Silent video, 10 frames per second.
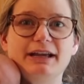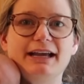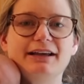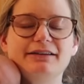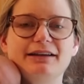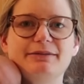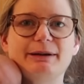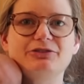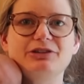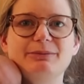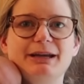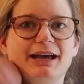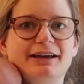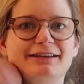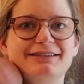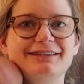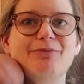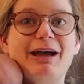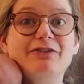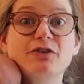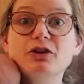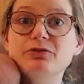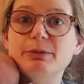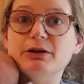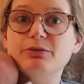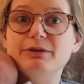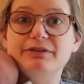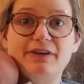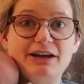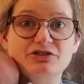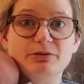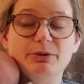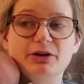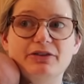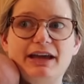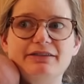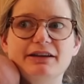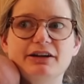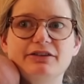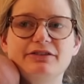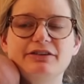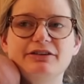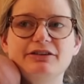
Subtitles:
and especially because my first birth was a vaginal birth, and there's,